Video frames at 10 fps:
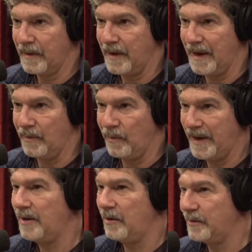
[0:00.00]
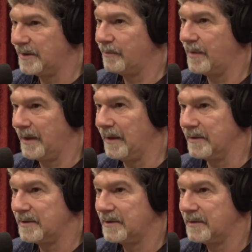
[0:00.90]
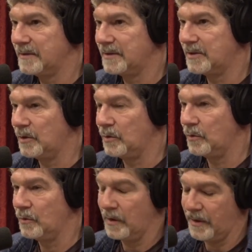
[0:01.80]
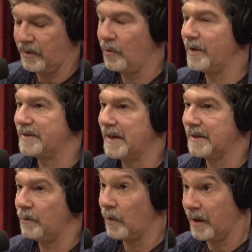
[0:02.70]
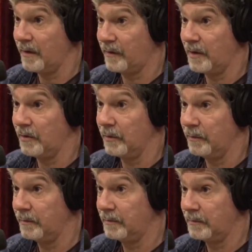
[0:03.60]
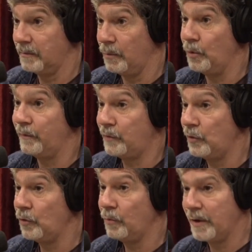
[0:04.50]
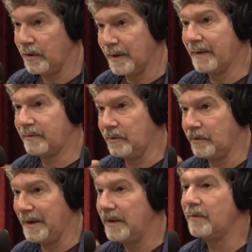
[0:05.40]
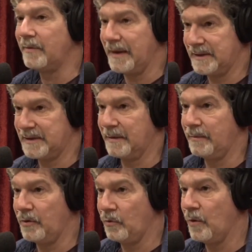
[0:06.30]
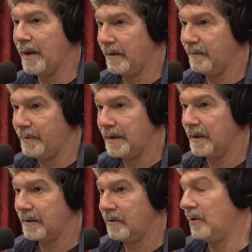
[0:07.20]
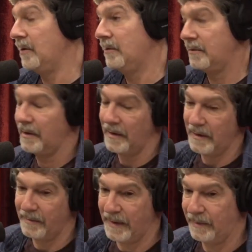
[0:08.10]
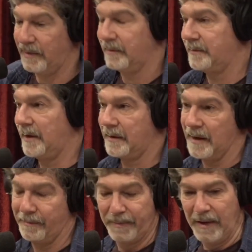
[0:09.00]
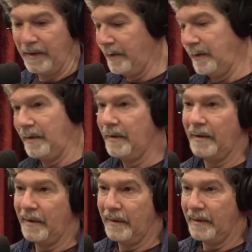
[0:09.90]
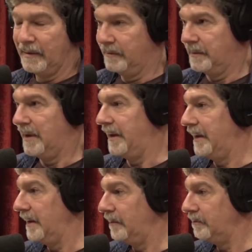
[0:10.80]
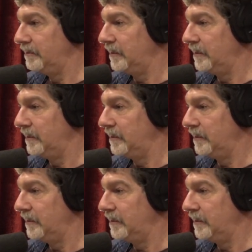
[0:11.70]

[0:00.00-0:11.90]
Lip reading: and we need to do something else. So I don't know exactly what it is that you'll move to, but you'll have to innovate some new way of being, you know. Maybe you'll take up, hunting